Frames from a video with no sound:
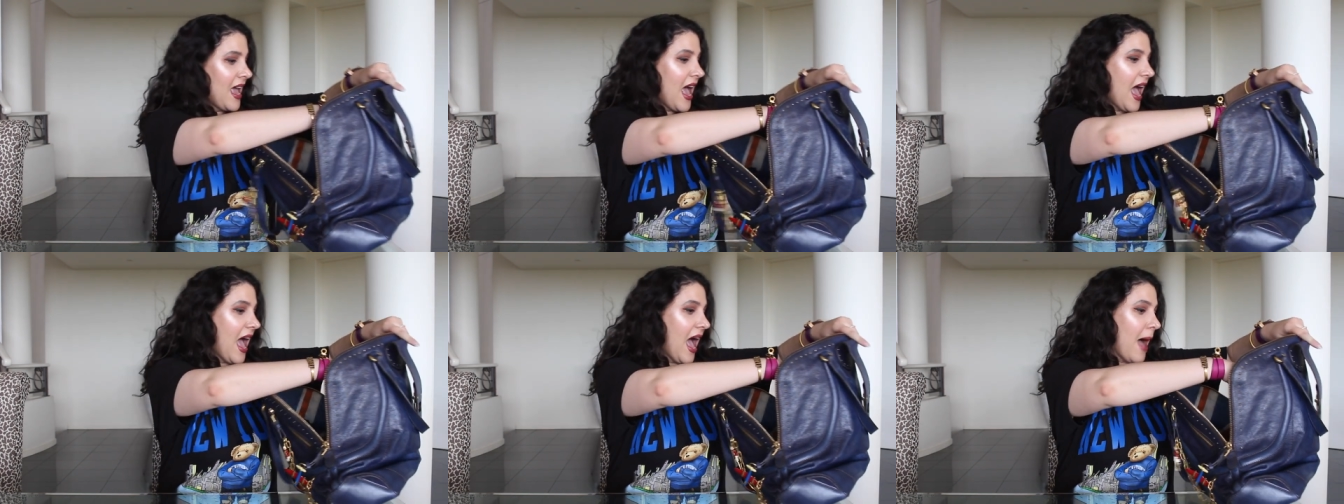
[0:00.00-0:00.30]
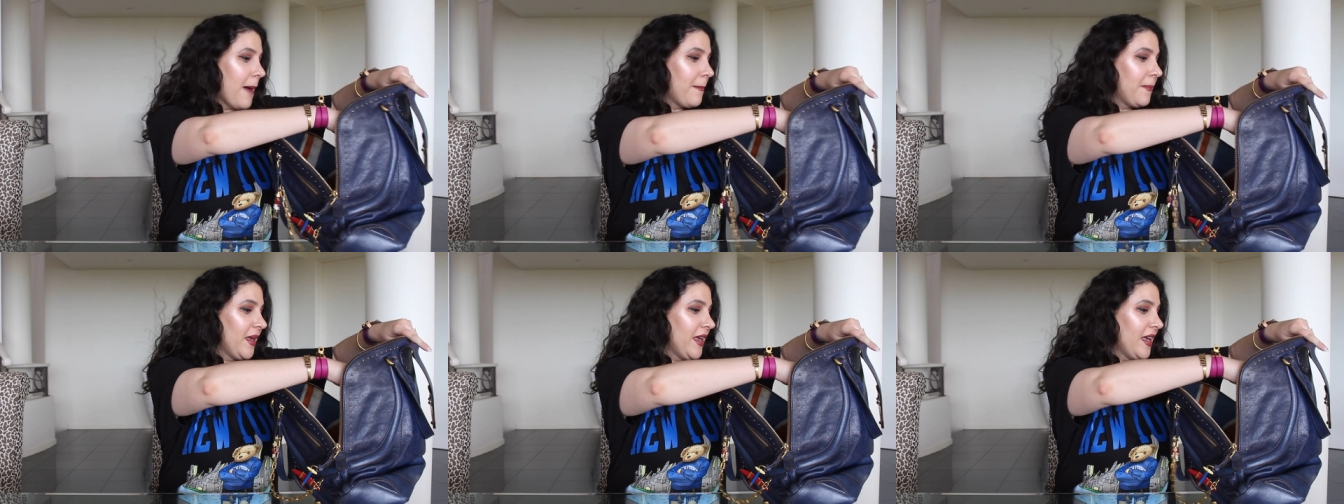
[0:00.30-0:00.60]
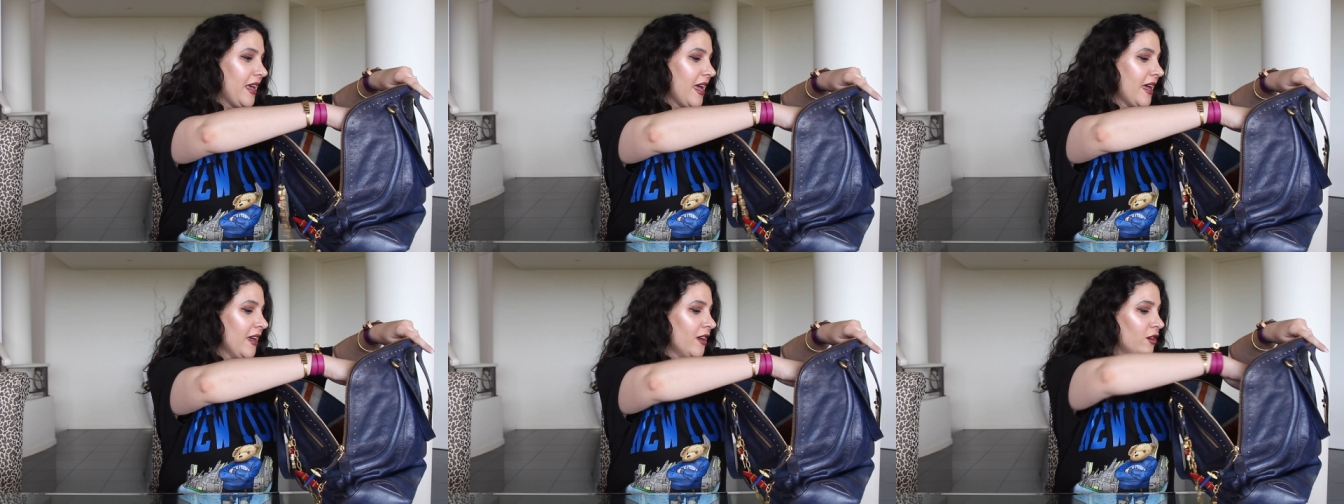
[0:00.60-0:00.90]

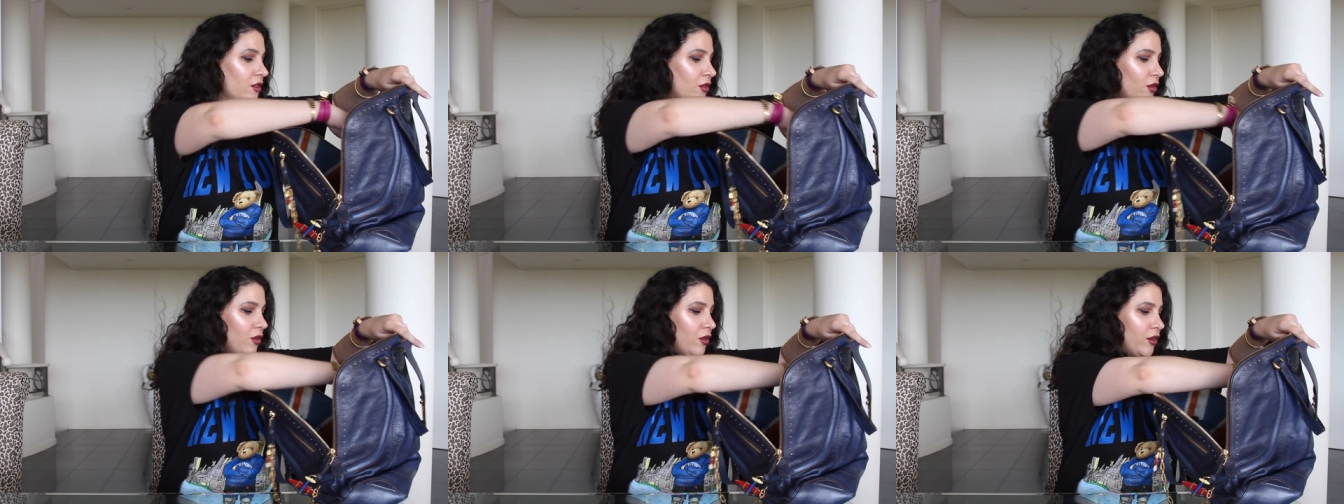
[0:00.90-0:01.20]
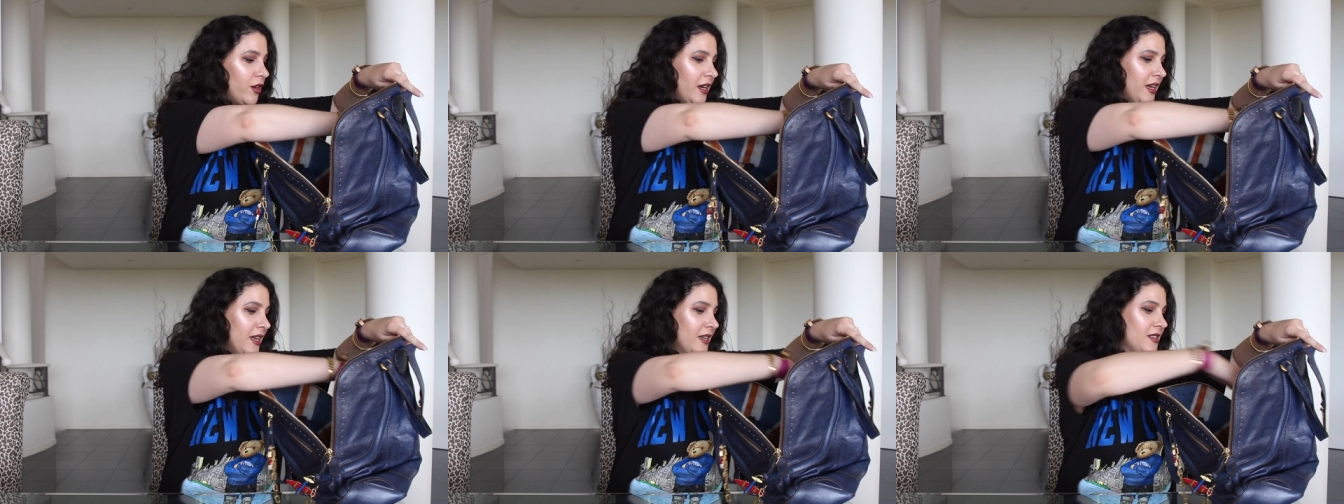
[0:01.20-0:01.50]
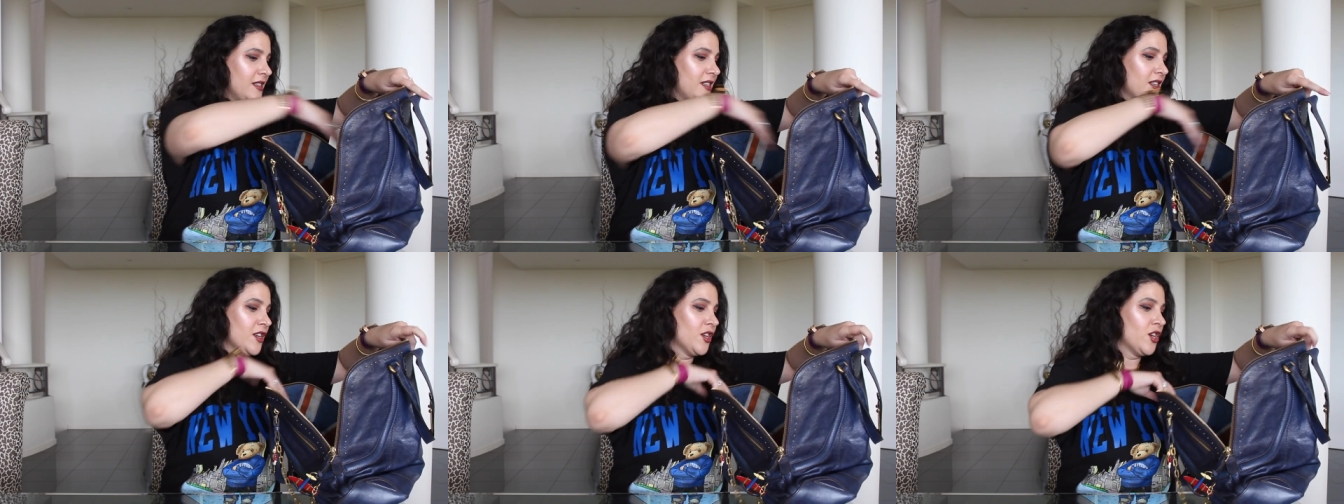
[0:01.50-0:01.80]
happy and
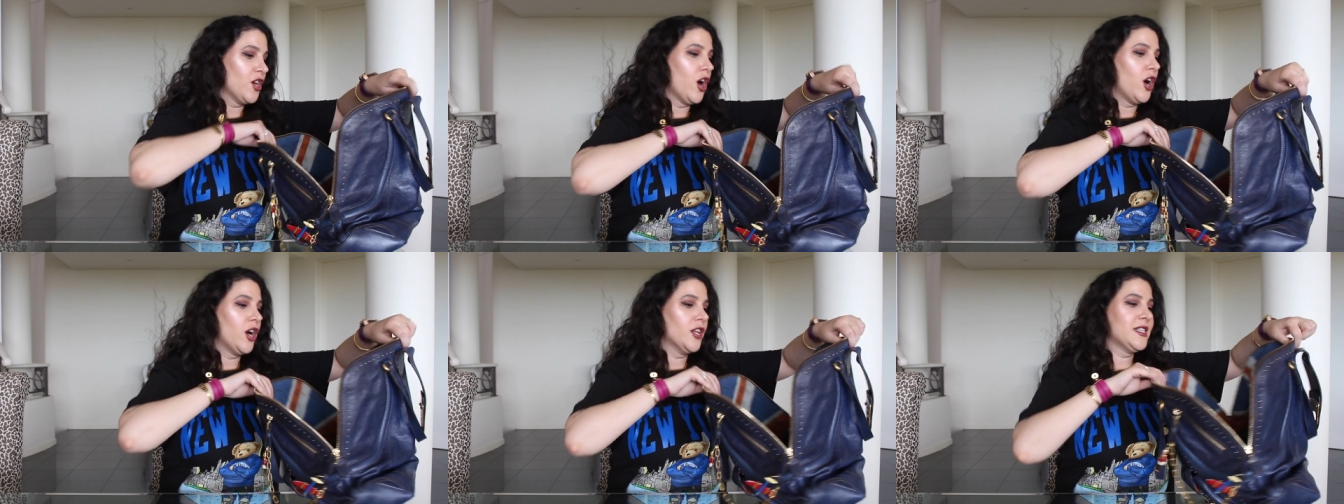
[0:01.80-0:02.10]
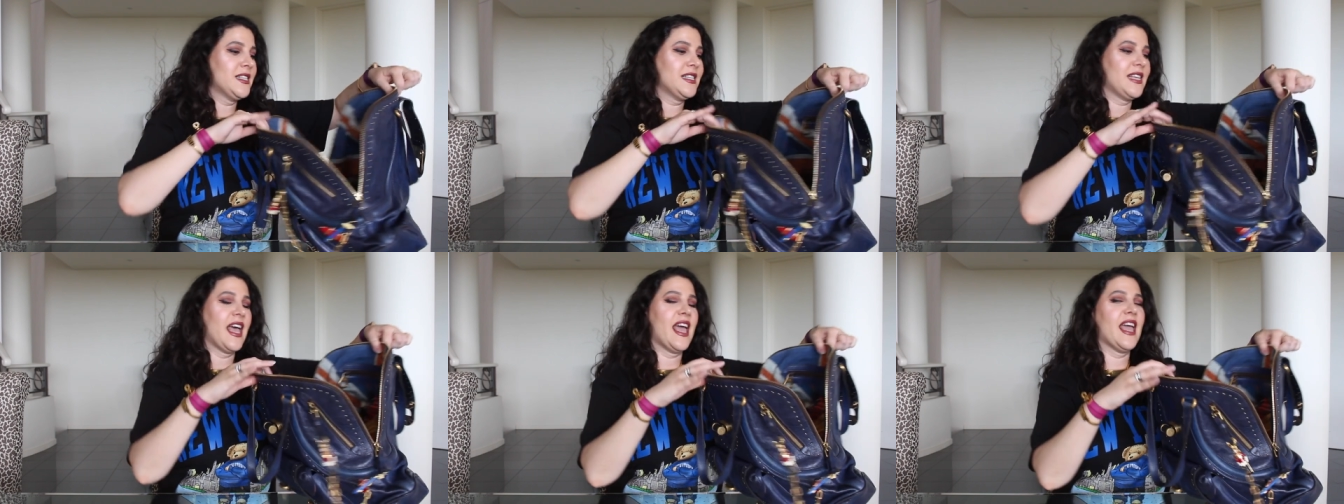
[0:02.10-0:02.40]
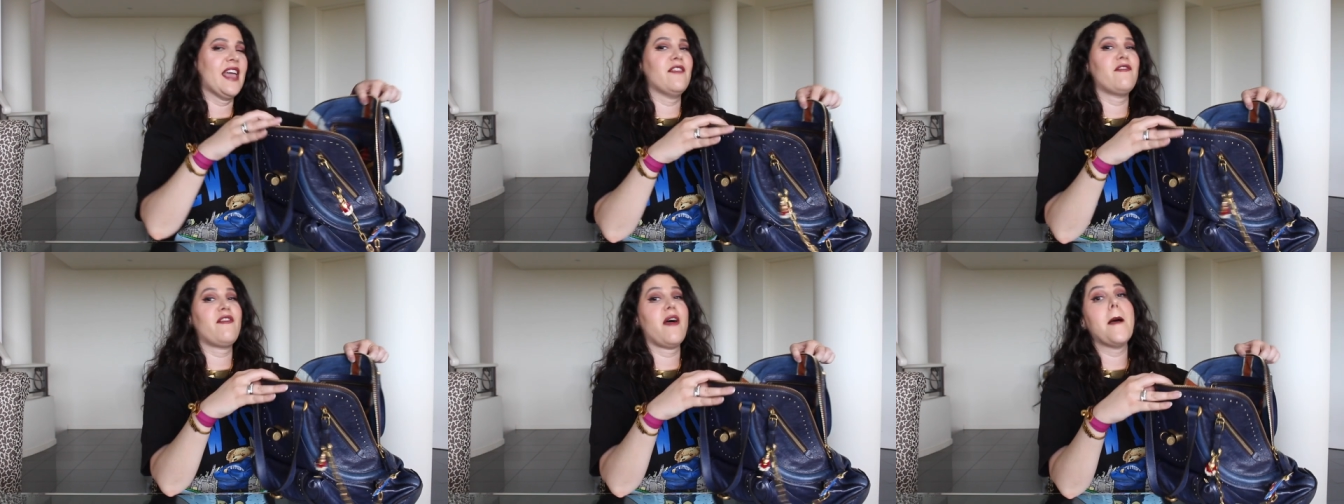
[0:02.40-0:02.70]
glorious God
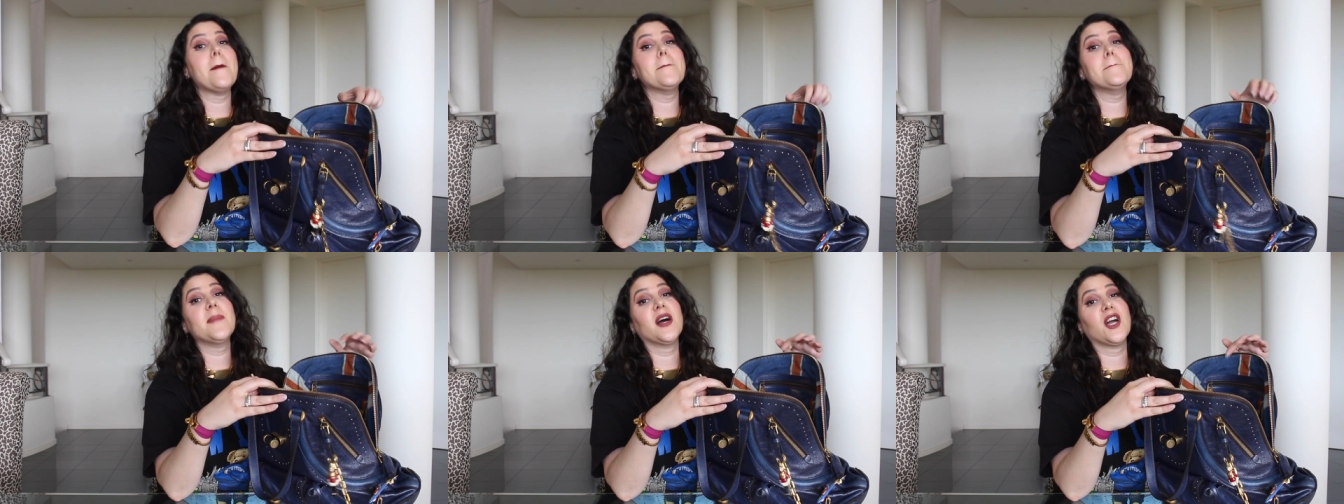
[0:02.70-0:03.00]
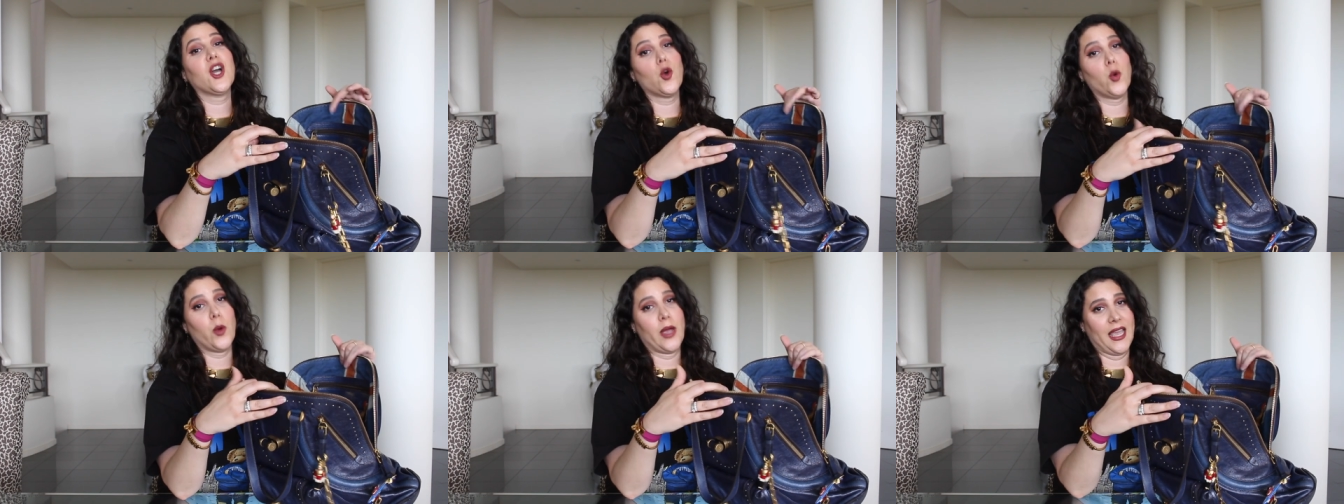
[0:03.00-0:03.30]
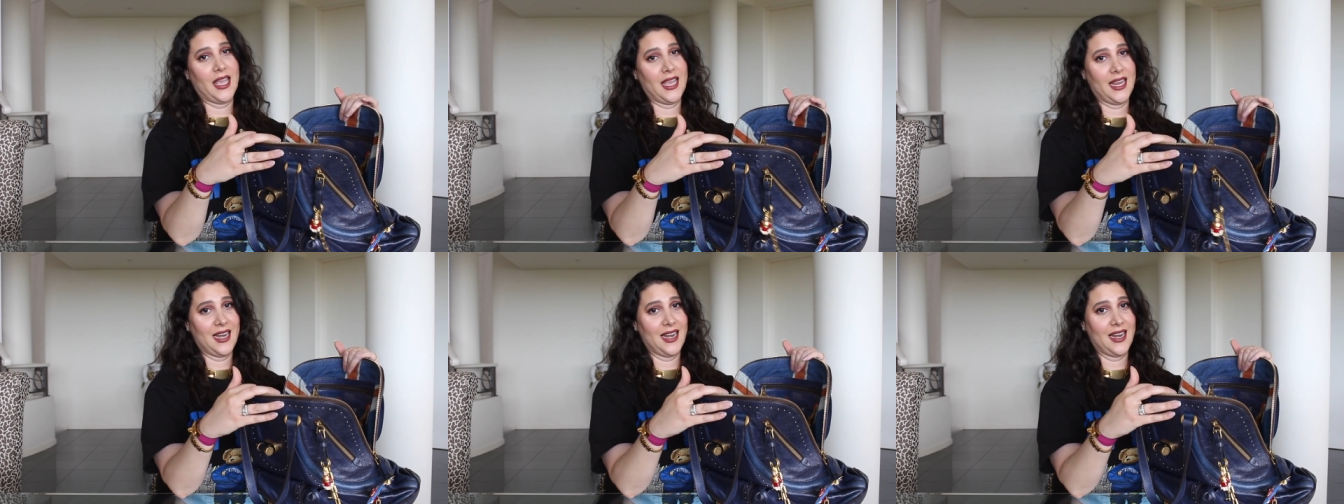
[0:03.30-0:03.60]
save
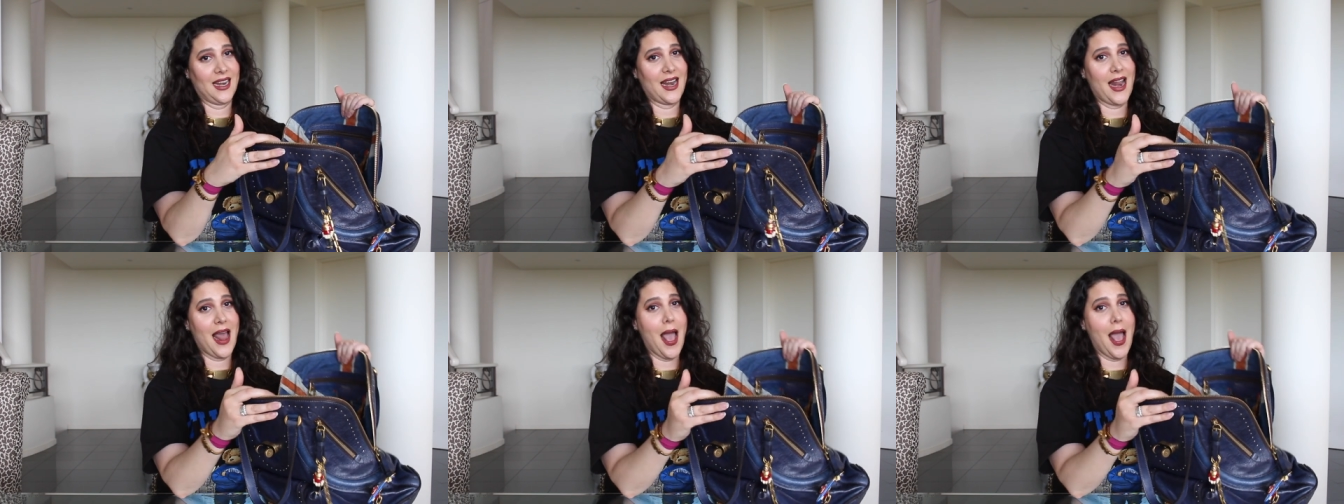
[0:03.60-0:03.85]
McQueen